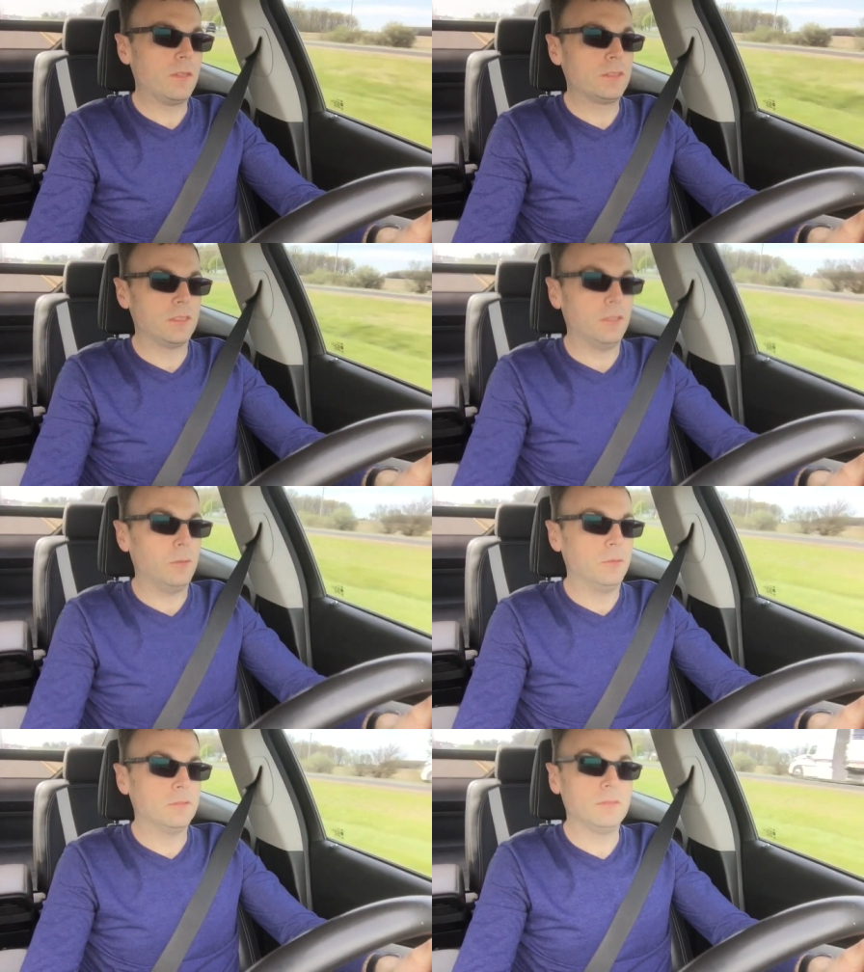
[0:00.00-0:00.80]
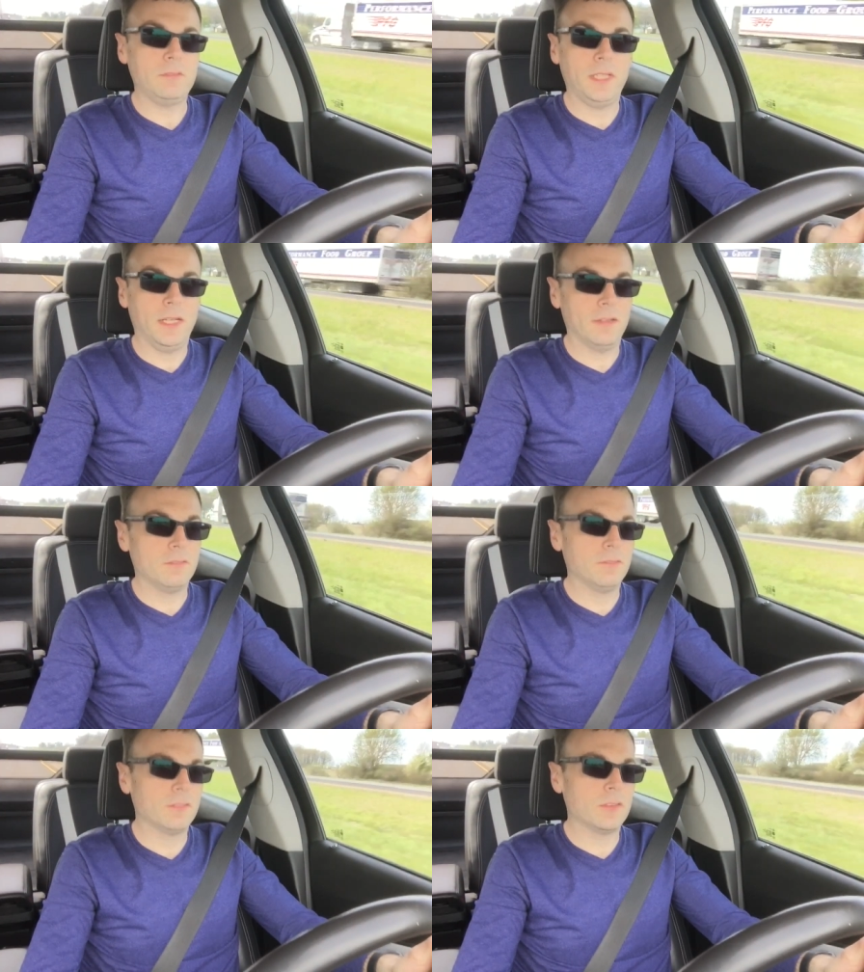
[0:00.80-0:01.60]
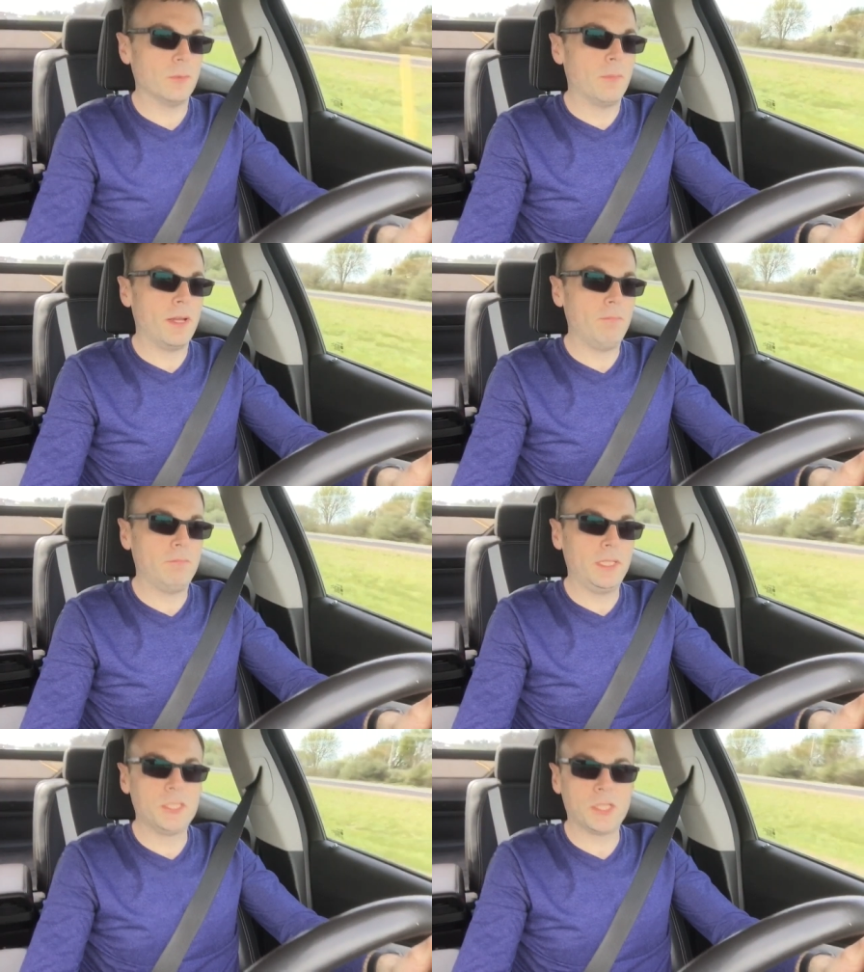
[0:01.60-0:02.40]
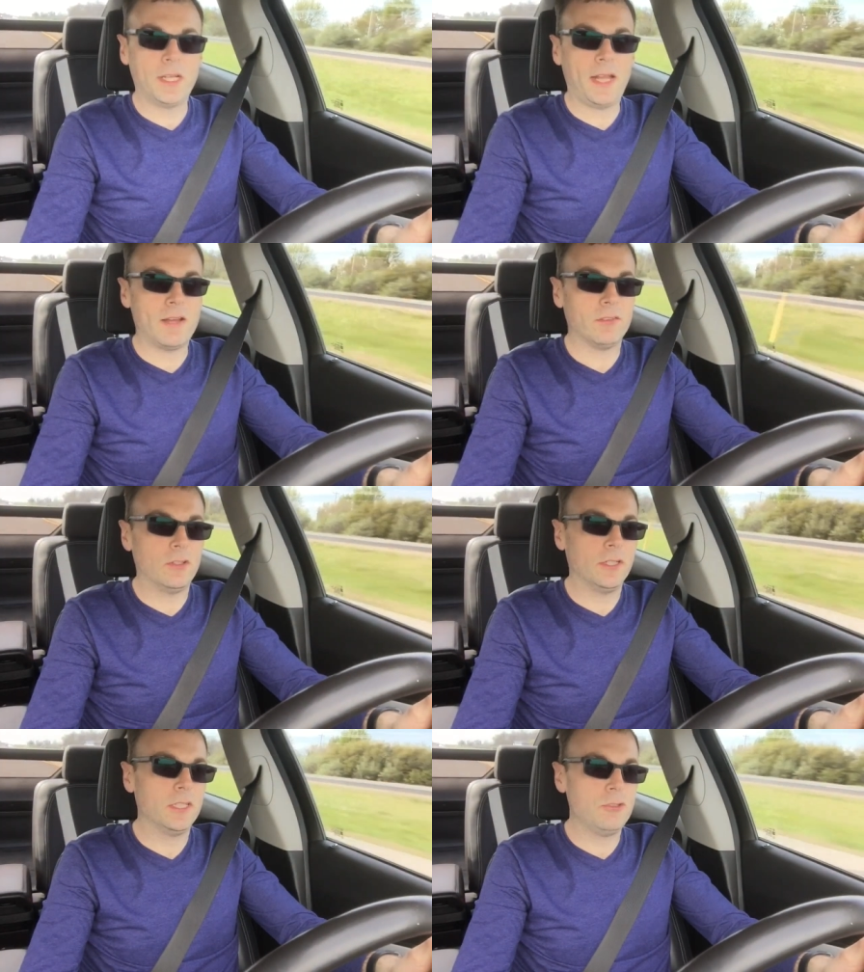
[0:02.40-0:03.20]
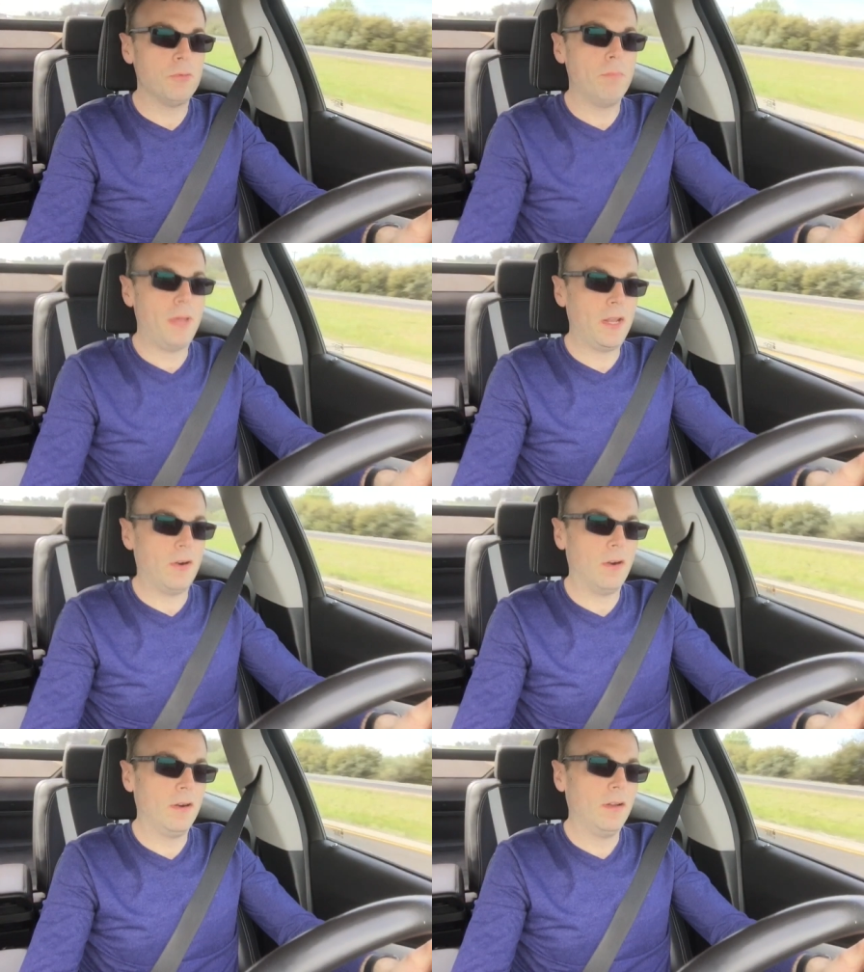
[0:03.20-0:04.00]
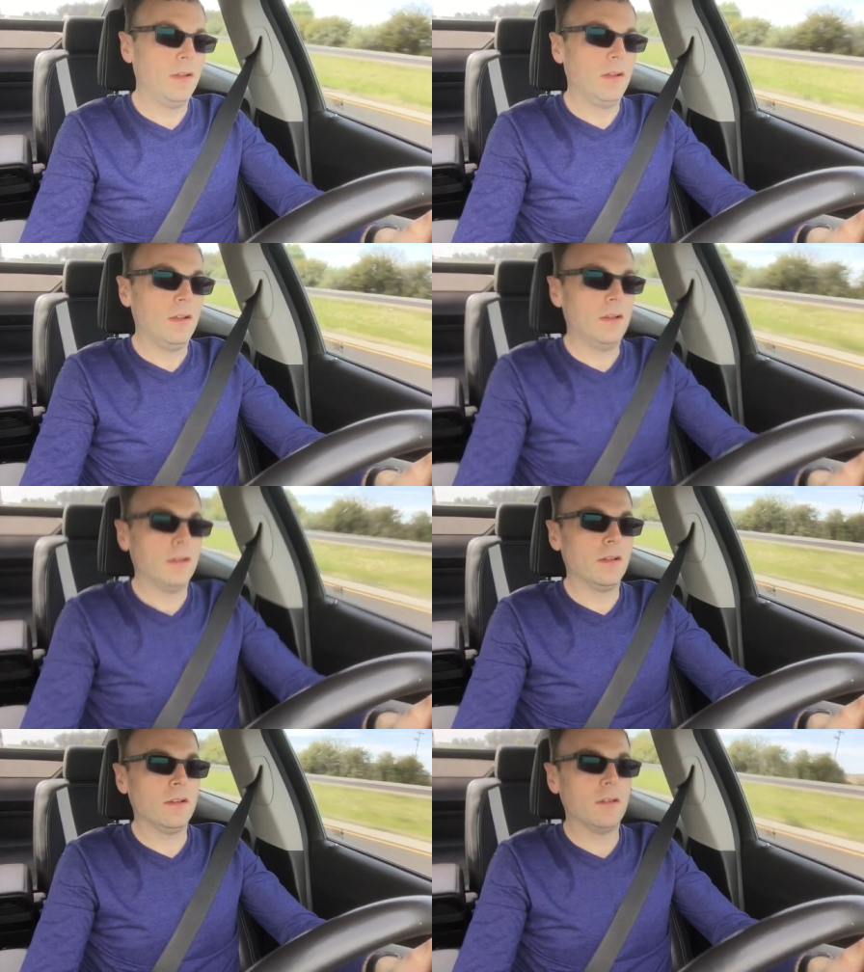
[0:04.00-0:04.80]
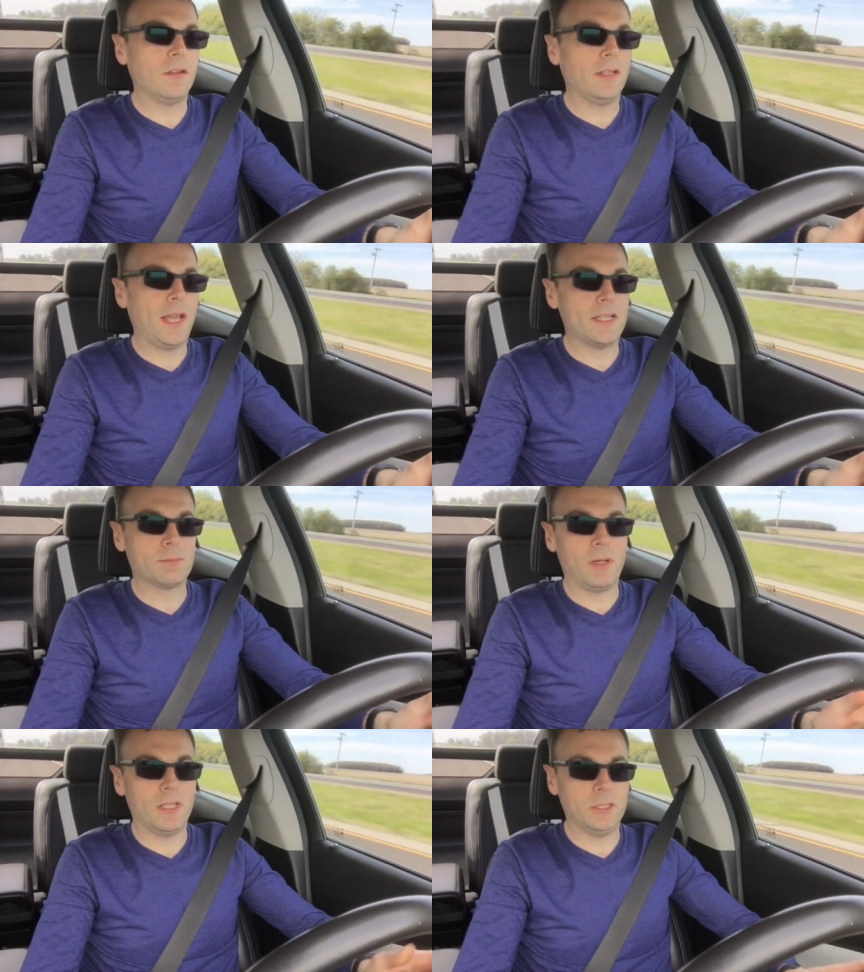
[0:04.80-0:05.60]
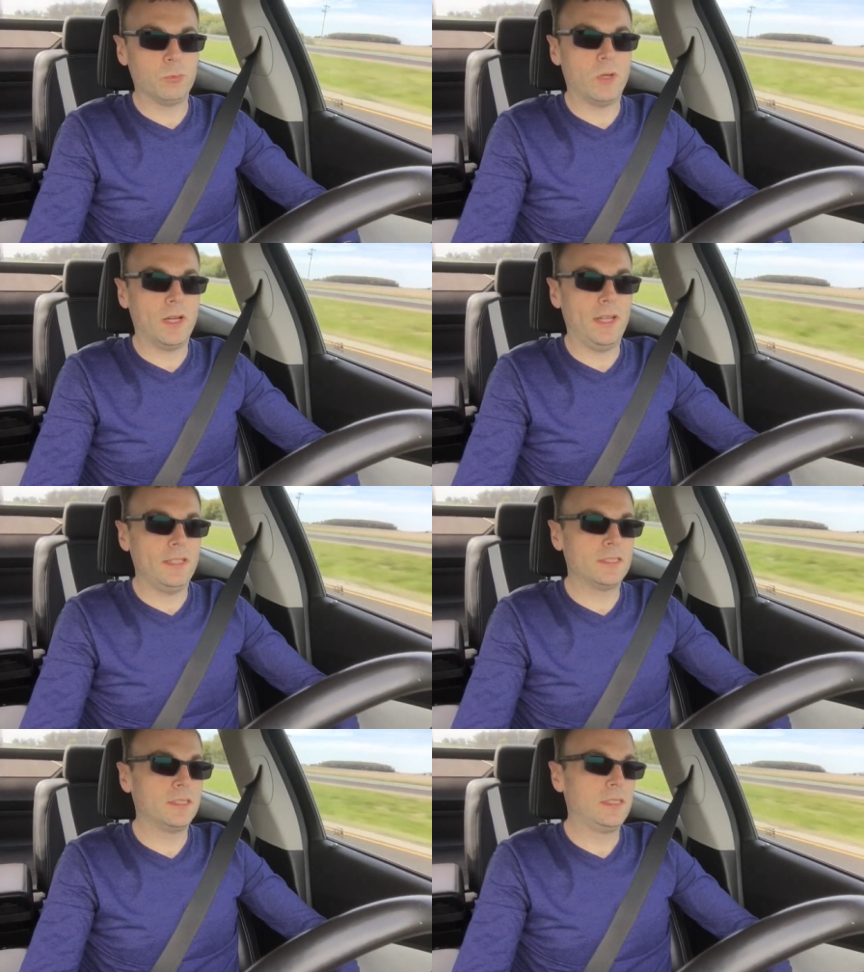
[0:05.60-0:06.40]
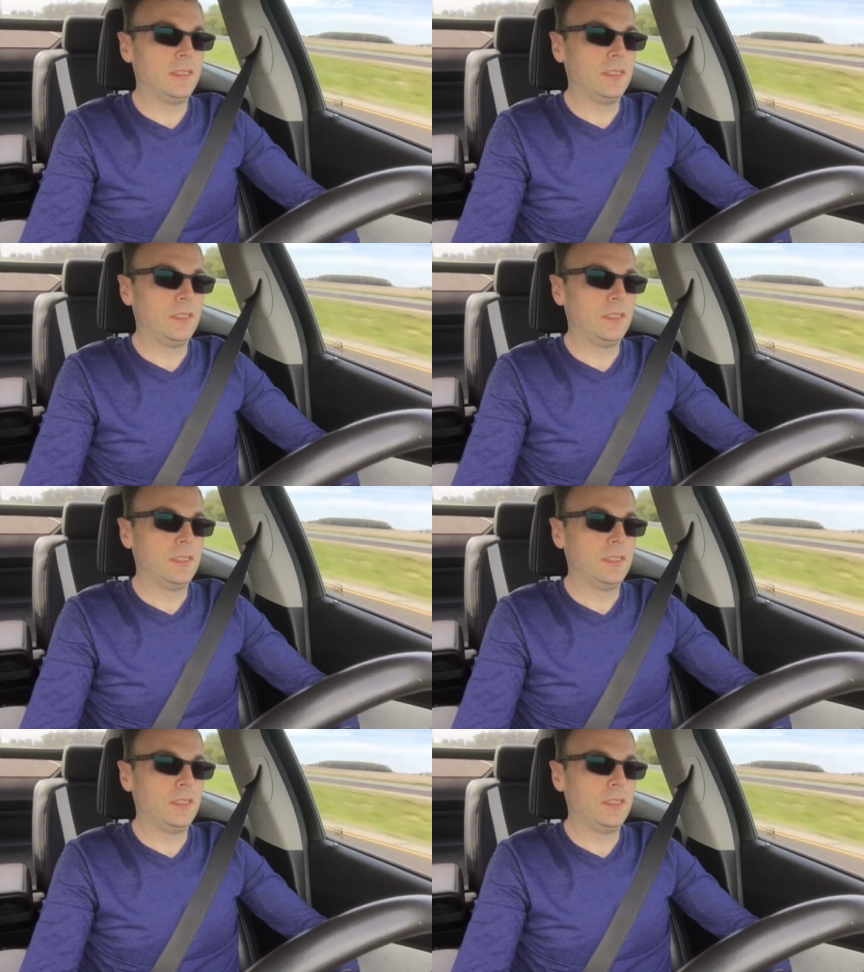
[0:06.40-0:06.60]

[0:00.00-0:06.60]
So, yeah. So my big giant Avalon can do better gas mileage wise